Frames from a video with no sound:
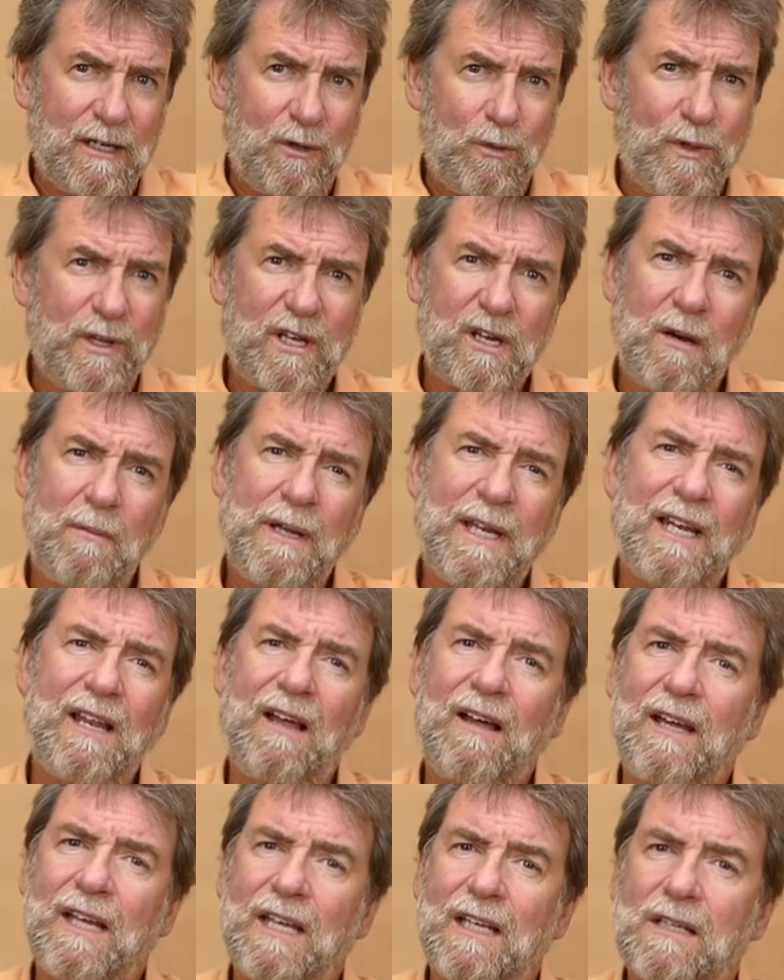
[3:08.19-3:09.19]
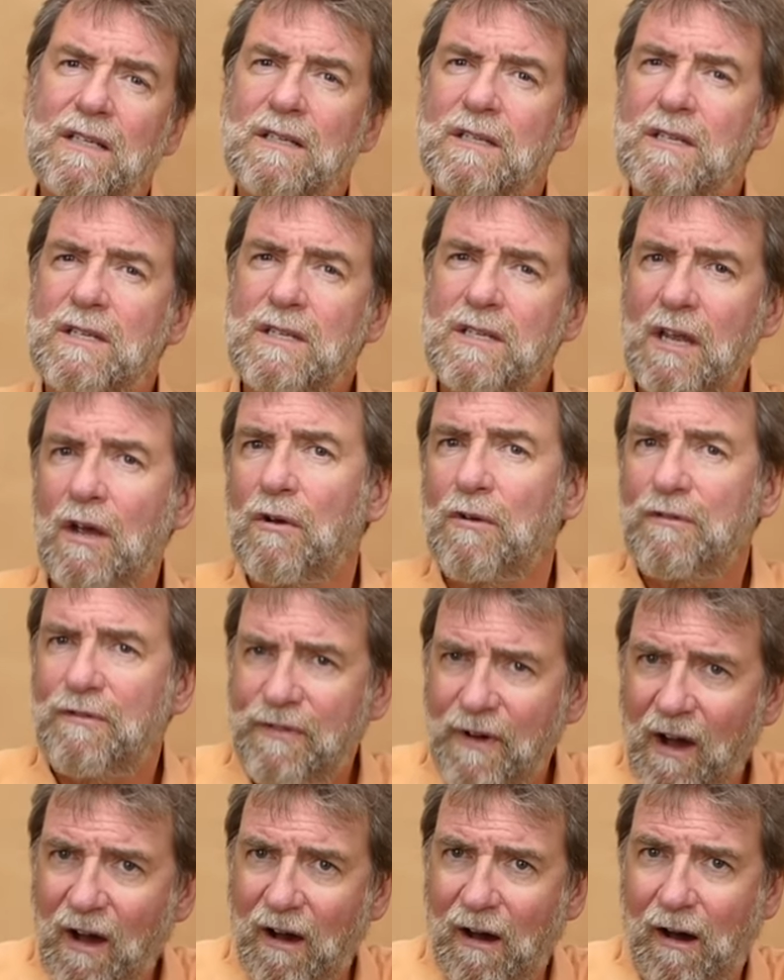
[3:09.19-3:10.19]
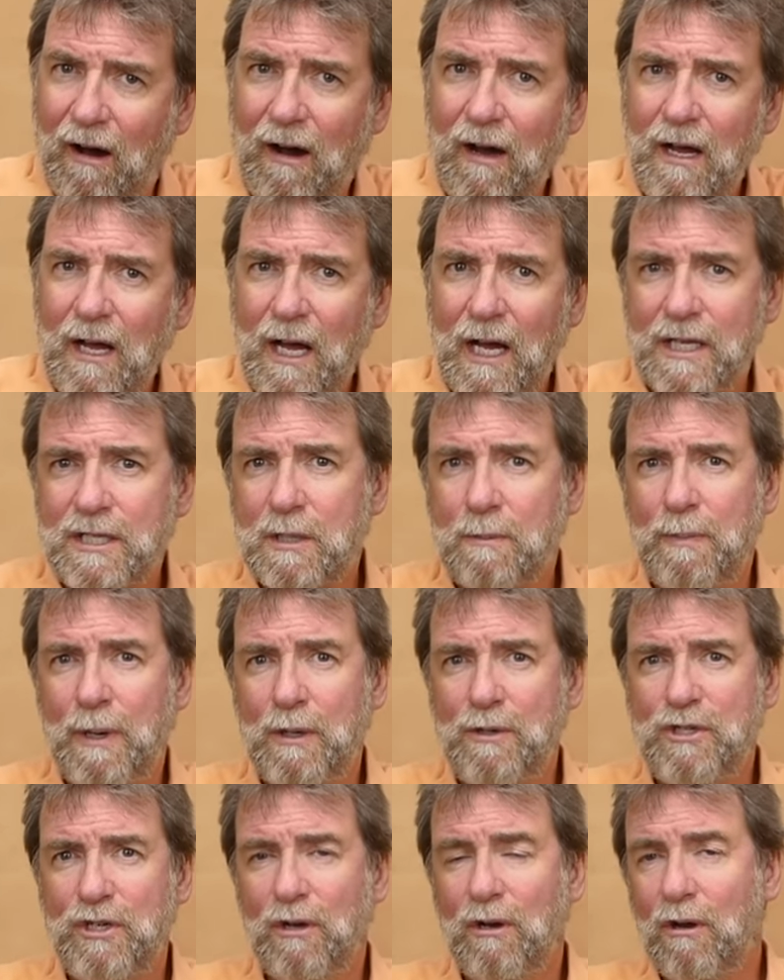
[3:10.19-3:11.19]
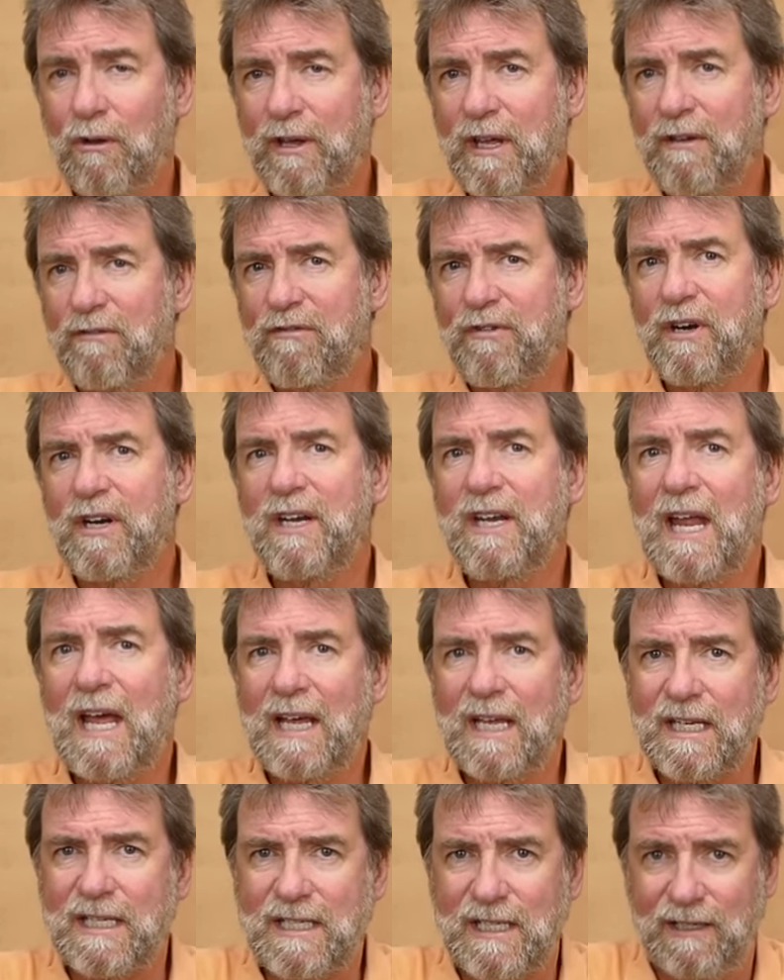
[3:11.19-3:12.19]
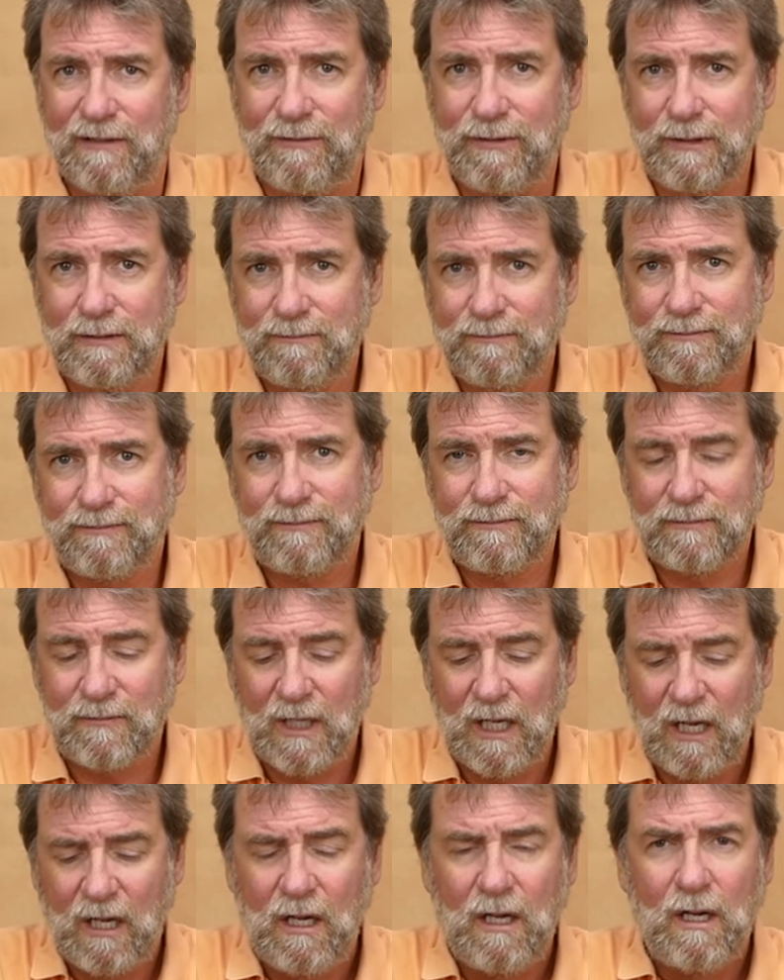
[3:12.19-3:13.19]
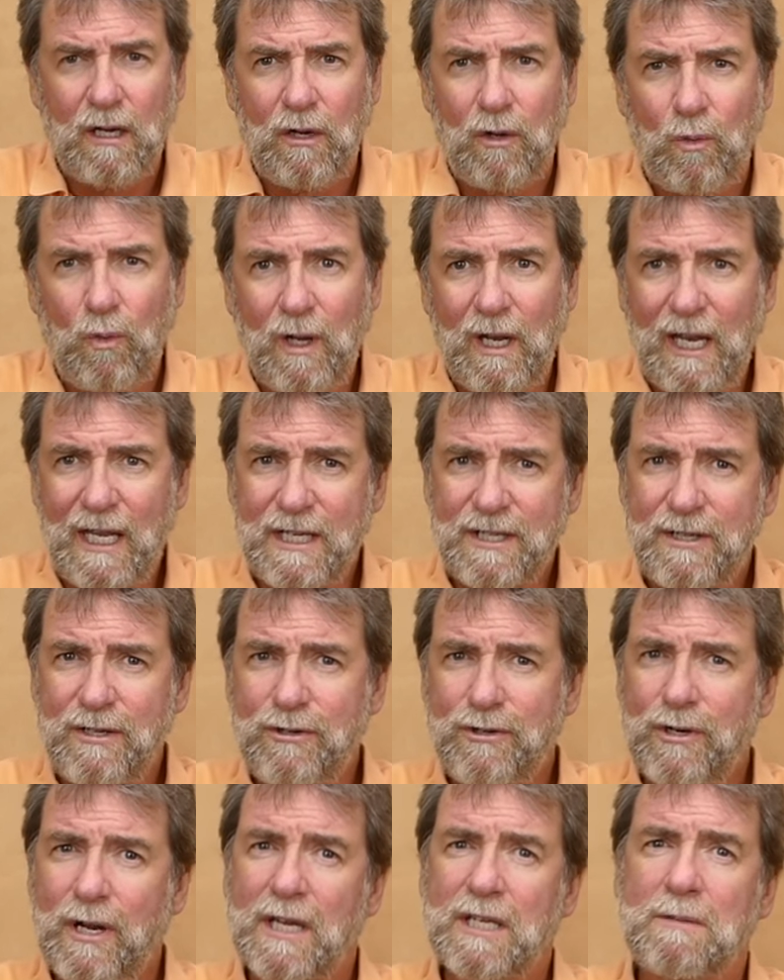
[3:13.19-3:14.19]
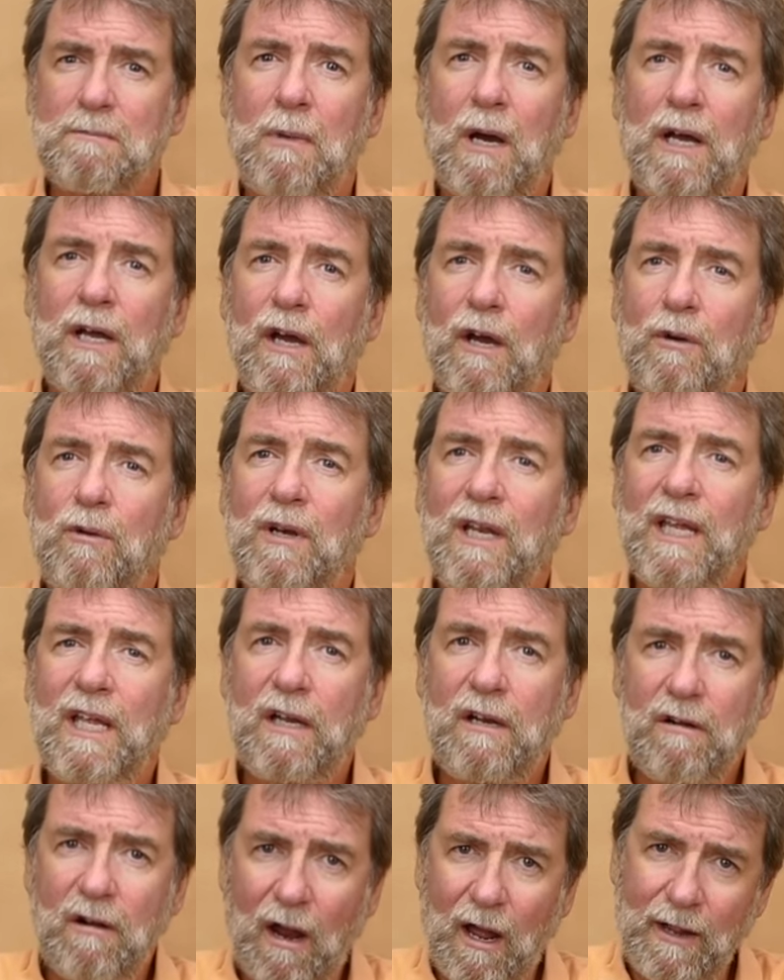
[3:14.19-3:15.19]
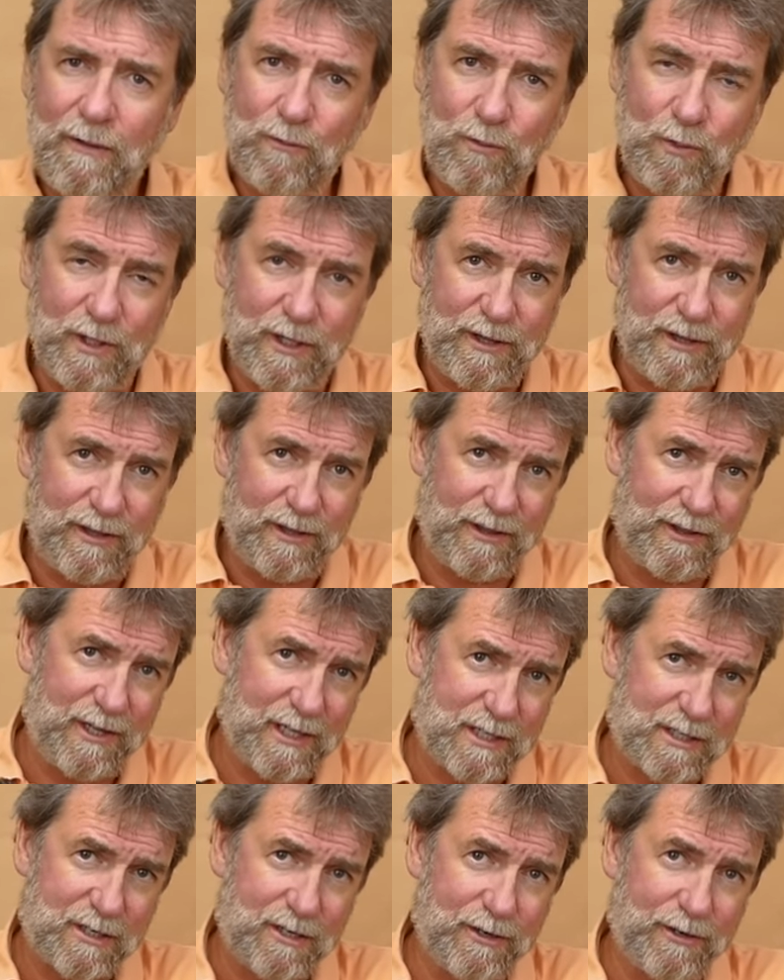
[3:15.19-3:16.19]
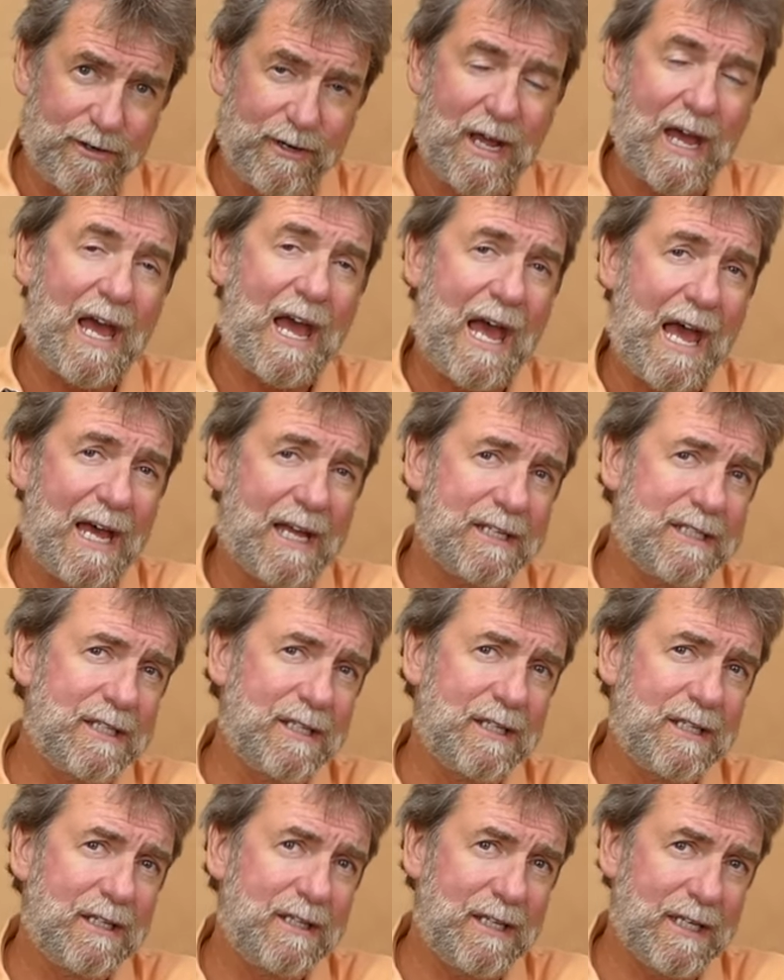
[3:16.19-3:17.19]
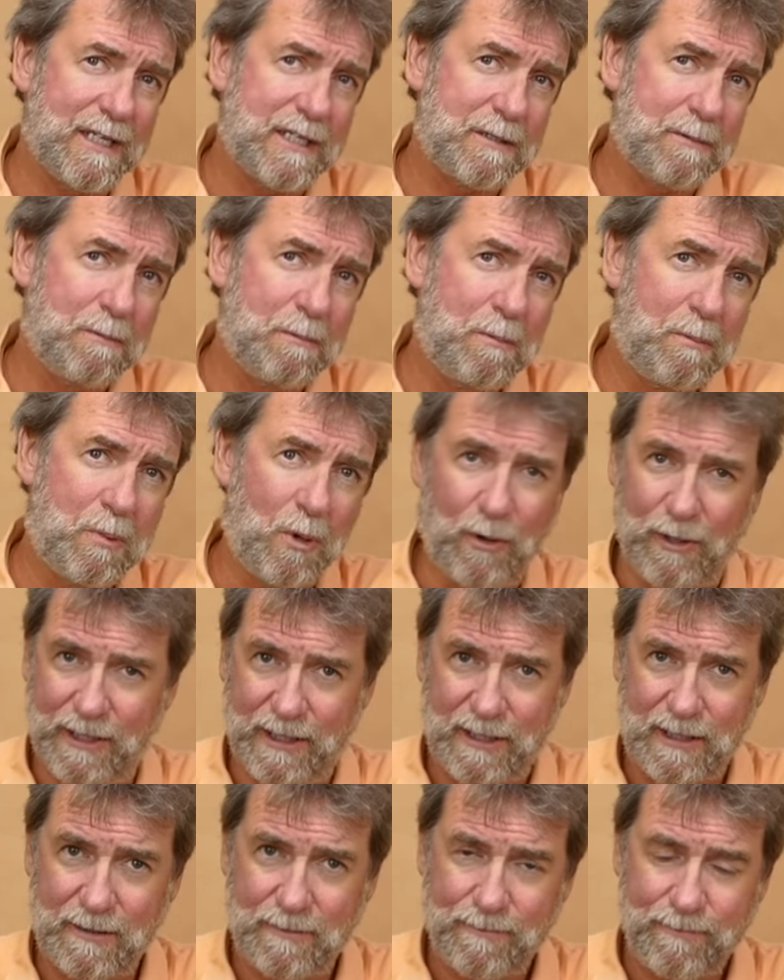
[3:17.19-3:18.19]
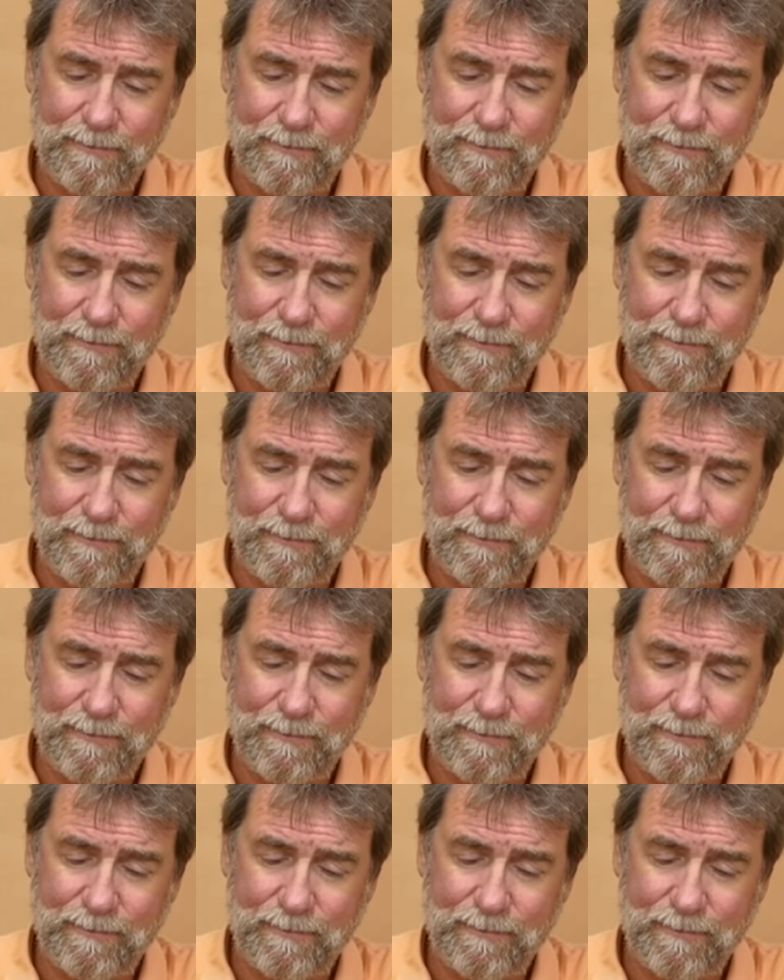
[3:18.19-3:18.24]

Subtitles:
With a comment like, so far, I suppose you're looking for a negative. Well, let's address my only gripe with this gun at this point.